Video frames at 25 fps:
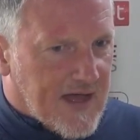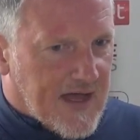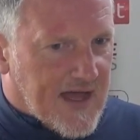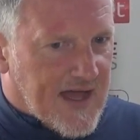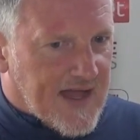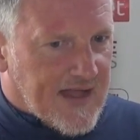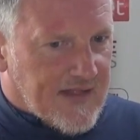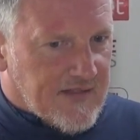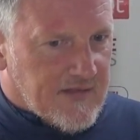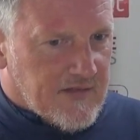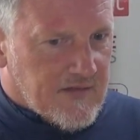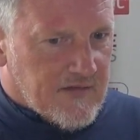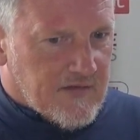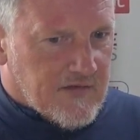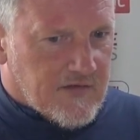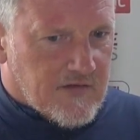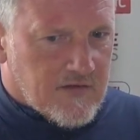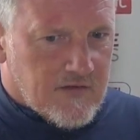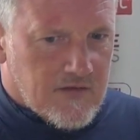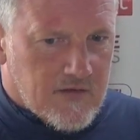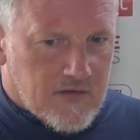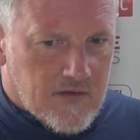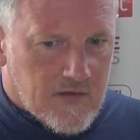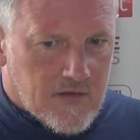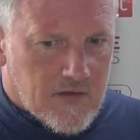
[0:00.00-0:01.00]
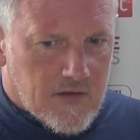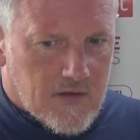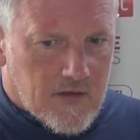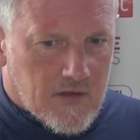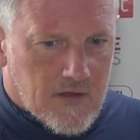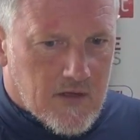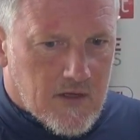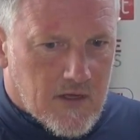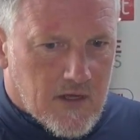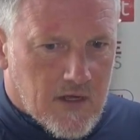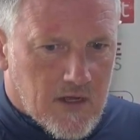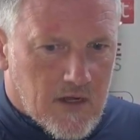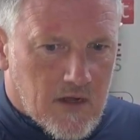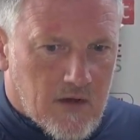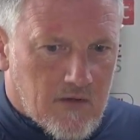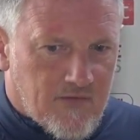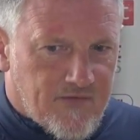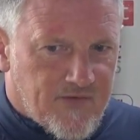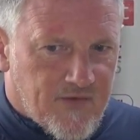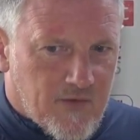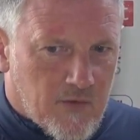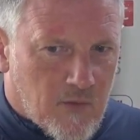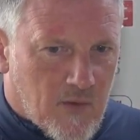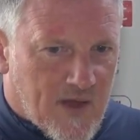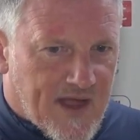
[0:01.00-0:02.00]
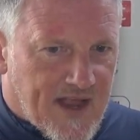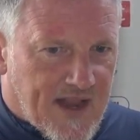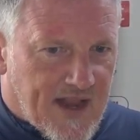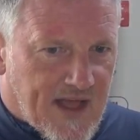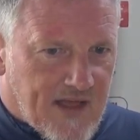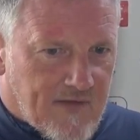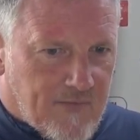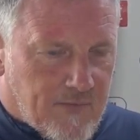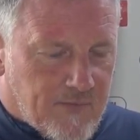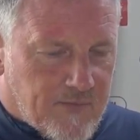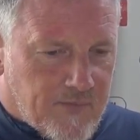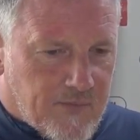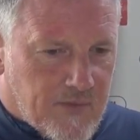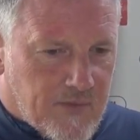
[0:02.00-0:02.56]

And for the way